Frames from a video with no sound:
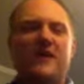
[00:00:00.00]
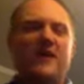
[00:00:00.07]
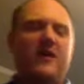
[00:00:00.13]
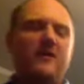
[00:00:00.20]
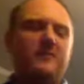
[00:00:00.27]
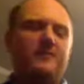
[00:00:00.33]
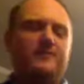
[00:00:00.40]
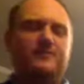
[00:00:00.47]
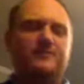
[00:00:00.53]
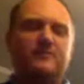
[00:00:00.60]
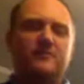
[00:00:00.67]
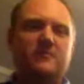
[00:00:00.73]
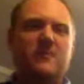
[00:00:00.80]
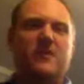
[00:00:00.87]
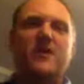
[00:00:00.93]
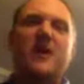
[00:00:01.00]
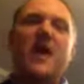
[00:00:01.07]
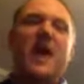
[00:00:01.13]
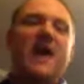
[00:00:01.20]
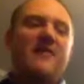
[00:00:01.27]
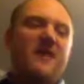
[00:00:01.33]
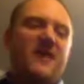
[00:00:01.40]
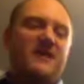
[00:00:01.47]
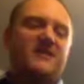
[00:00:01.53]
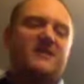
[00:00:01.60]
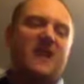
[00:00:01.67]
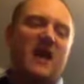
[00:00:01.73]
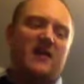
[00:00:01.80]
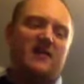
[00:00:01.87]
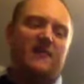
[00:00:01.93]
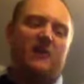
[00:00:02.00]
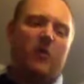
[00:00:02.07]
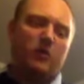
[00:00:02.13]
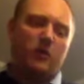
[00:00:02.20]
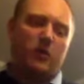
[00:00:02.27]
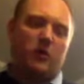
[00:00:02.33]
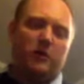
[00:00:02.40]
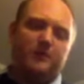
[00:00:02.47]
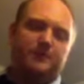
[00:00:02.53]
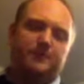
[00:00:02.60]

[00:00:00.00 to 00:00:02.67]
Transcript: there, and then I slide it forward.